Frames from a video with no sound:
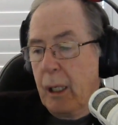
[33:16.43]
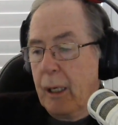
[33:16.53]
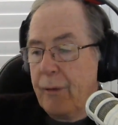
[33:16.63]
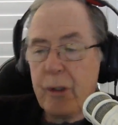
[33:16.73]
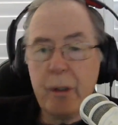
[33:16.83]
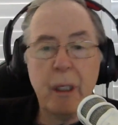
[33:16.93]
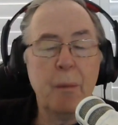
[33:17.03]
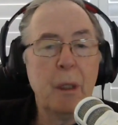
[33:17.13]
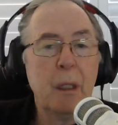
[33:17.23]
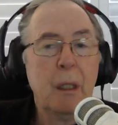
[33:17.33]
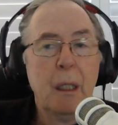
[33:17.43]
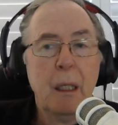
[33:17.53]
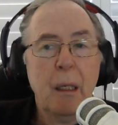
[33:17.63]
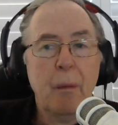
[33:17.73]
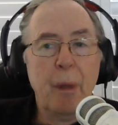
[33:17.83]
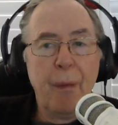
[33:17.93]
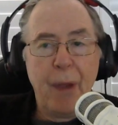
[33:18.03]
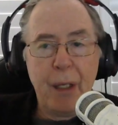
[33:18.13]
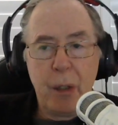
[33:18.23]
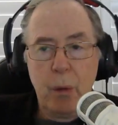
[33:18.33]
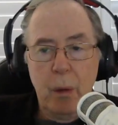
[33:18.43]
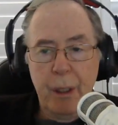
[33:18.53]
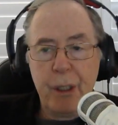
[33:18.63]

live stream, but that's all.